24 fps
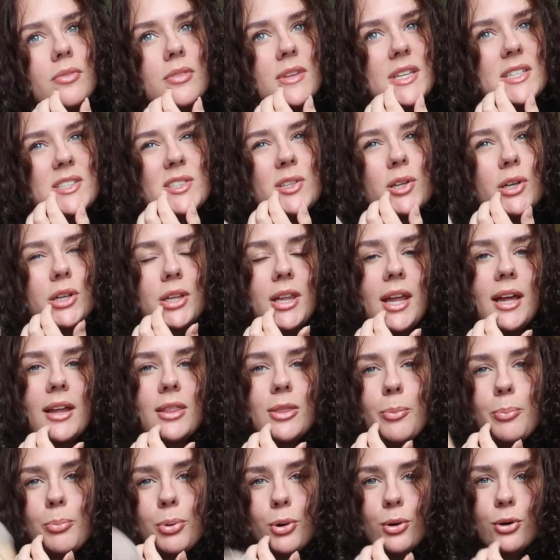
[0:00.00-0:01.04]
this looked like
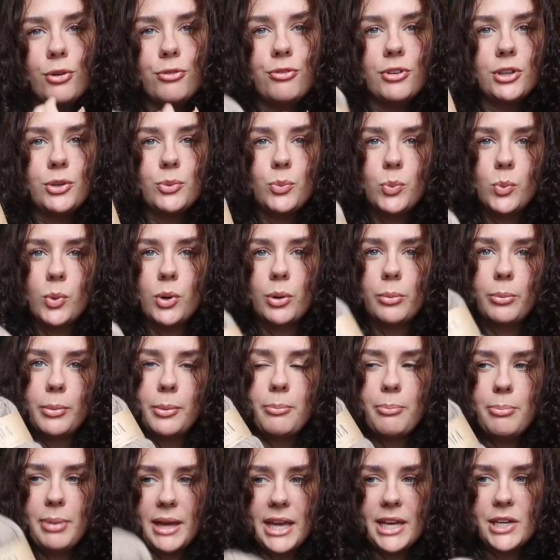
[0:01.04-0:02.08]
the perfect warm
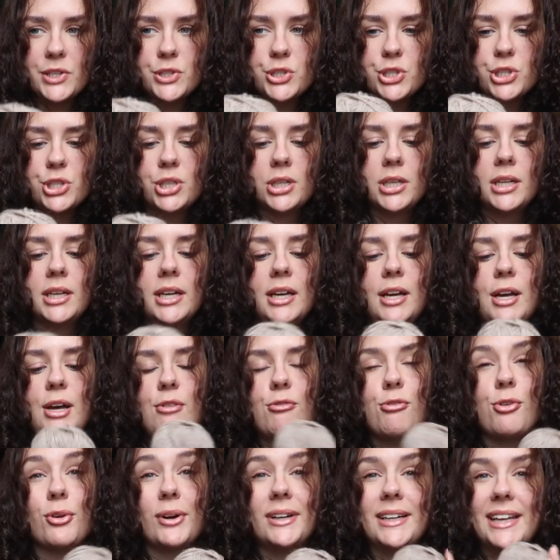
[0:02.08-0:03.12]
beige
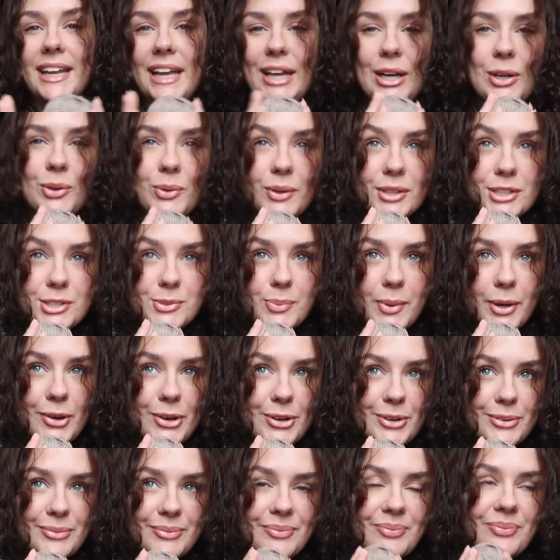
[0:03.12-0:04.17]
for an Ingrid
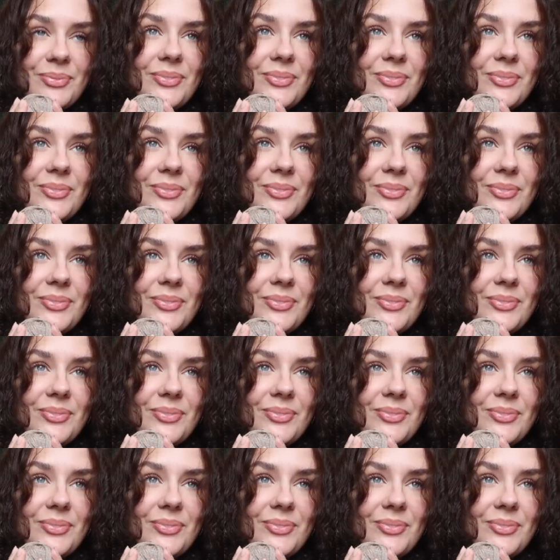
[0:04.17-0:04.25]
sweater.